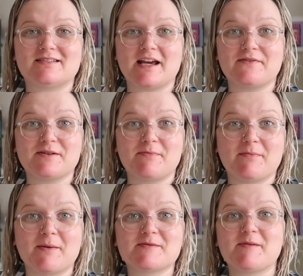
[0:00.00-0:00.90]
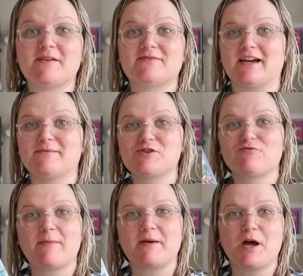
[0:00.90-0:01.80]
David and my mum's birthday. I'm
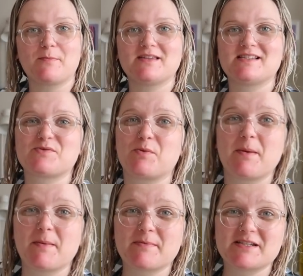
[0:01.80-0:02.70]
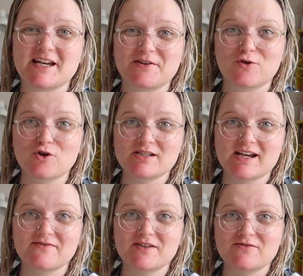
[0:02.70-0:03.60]
just wrapping up. This is what my mum and dad have got
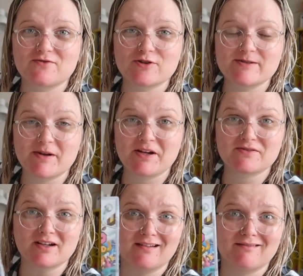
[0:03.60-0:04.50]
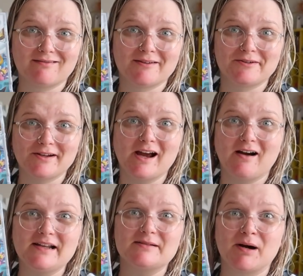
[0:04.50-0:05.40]
David for his birthday. Good, isn't it?
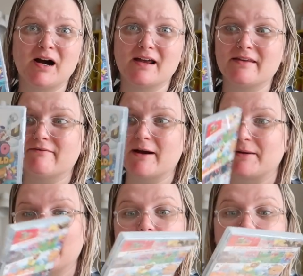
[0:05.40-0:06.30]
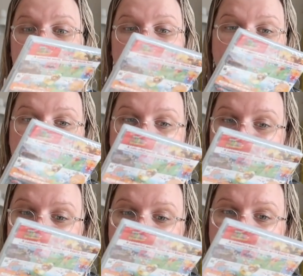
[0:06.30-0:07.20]
I had to buy it and then wrap it up.
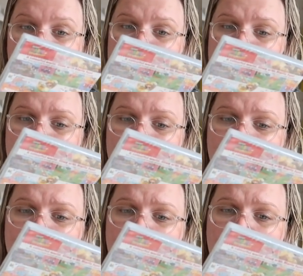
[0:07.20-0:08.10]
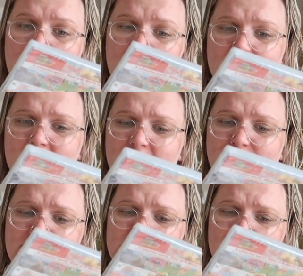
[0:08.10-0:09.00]
Mar Super Mario
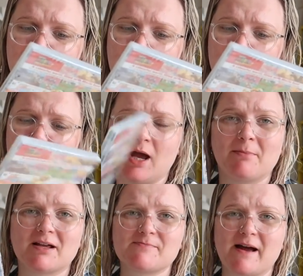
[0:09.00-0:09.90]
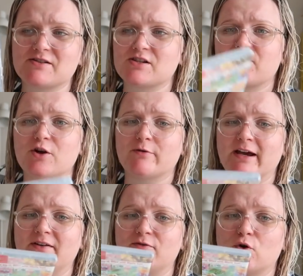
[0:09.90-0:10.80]
3D World plus Bowser's
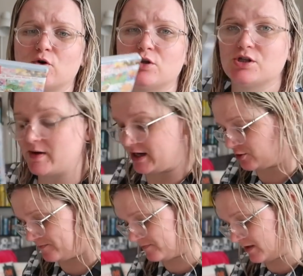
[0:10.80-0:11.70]
Fury for the Switch.